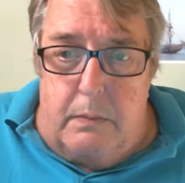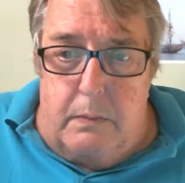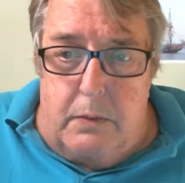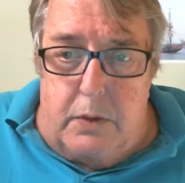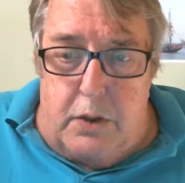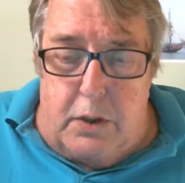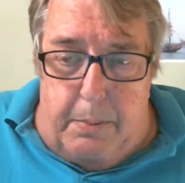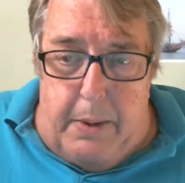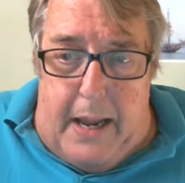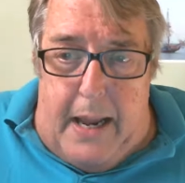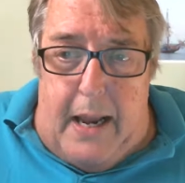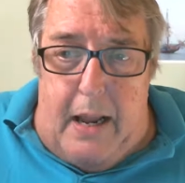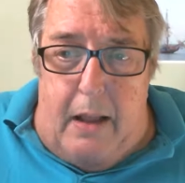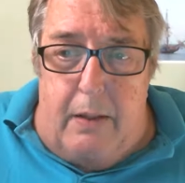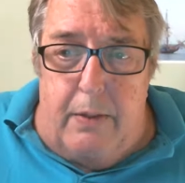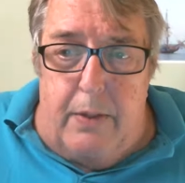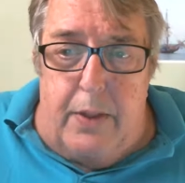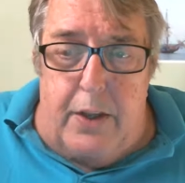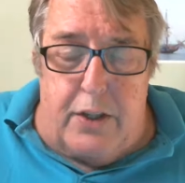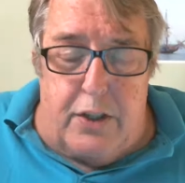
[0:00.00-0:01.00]

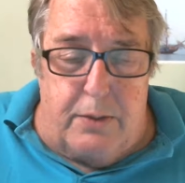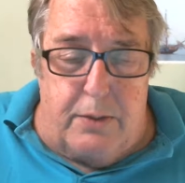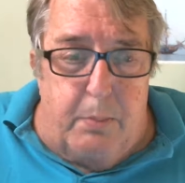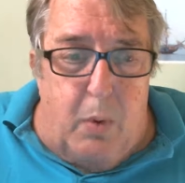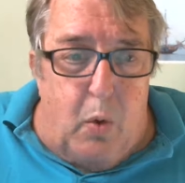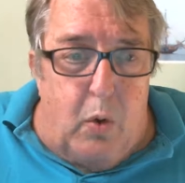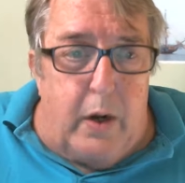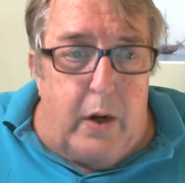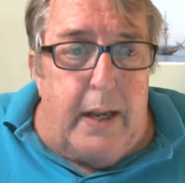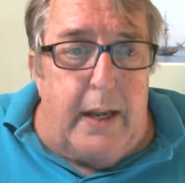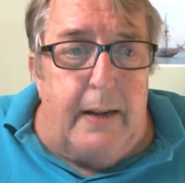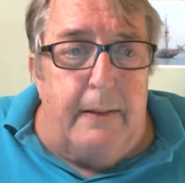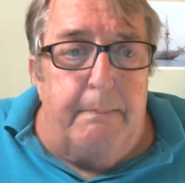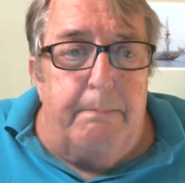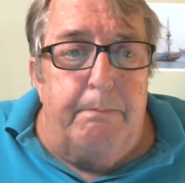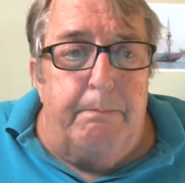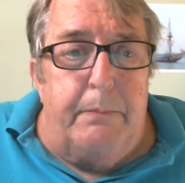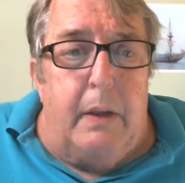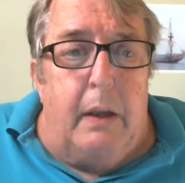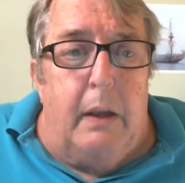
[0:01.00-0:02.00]
Japan this morning
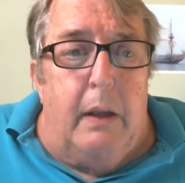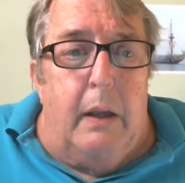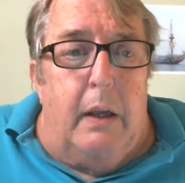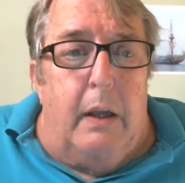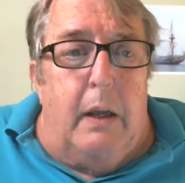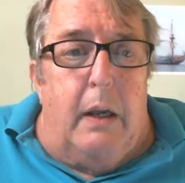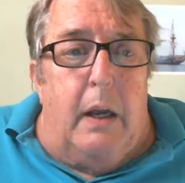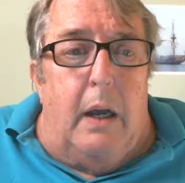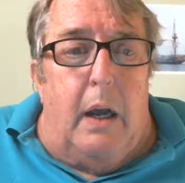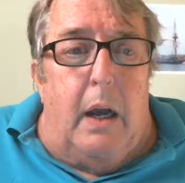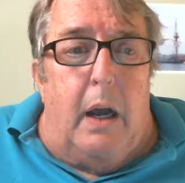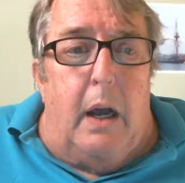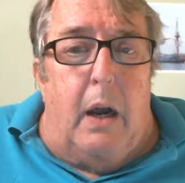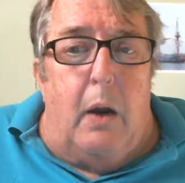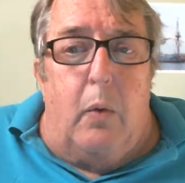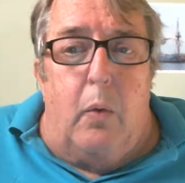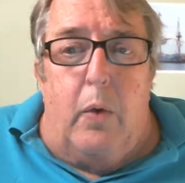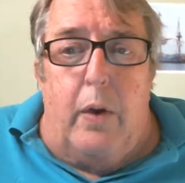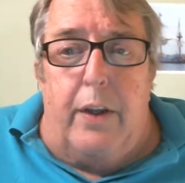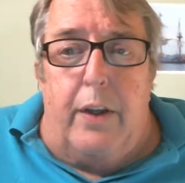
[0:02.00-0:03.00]

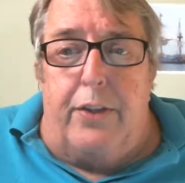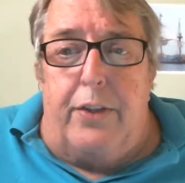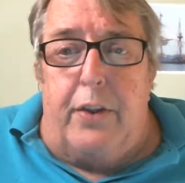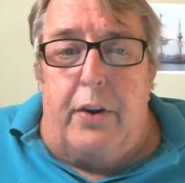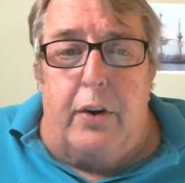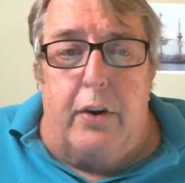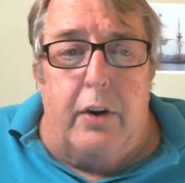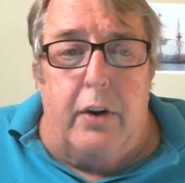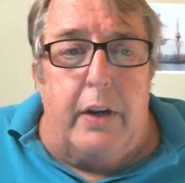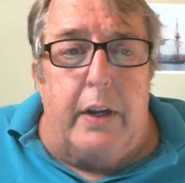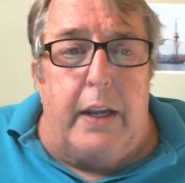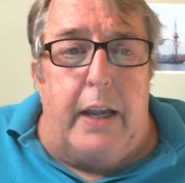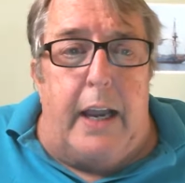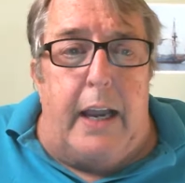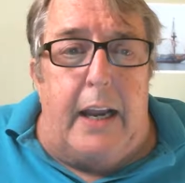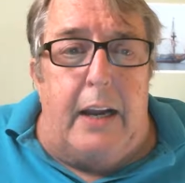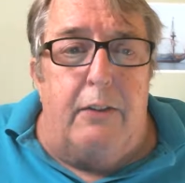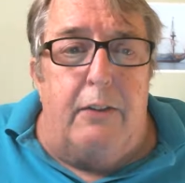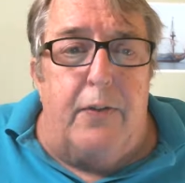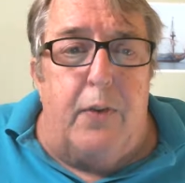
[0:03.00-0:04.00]
with
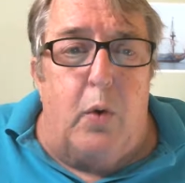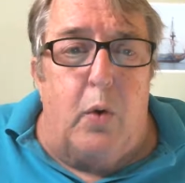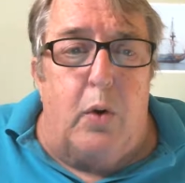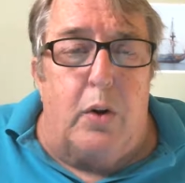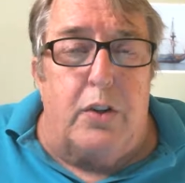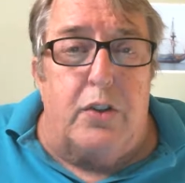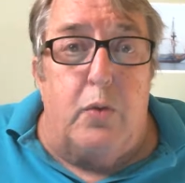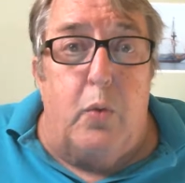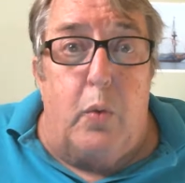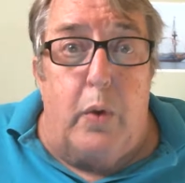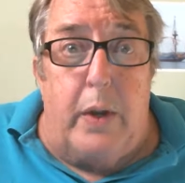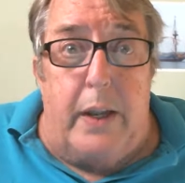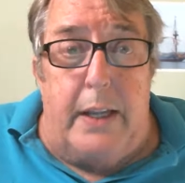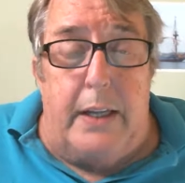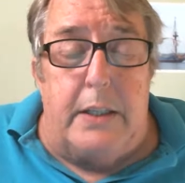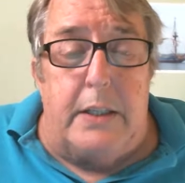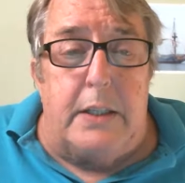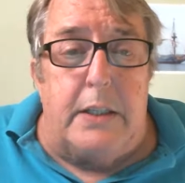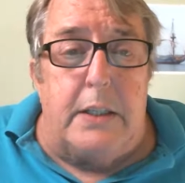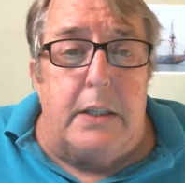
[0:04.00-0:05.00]
hurricane force
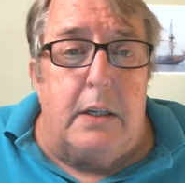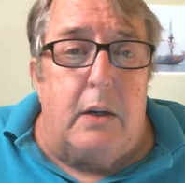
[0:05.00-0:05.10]
winds.